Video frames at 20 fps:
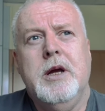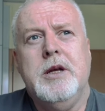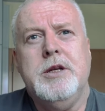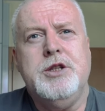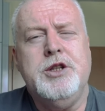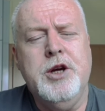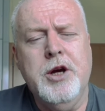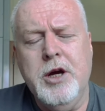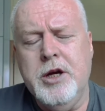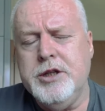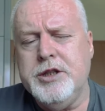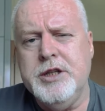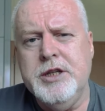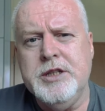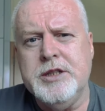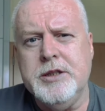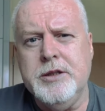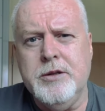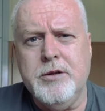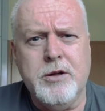
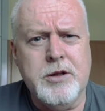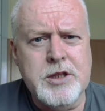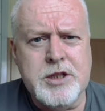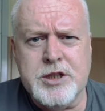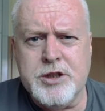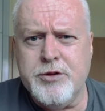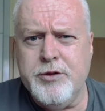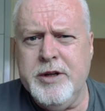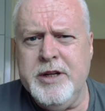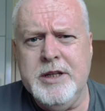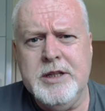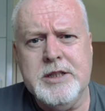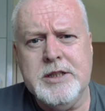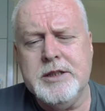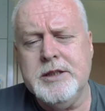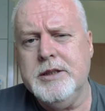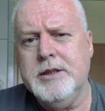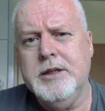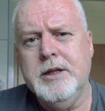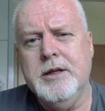churches and on the
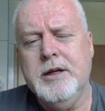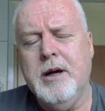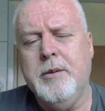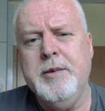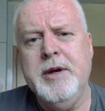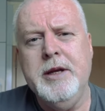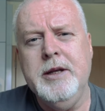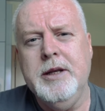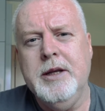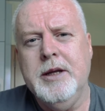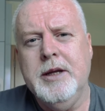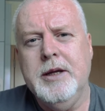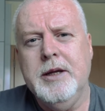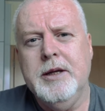streets. I mean,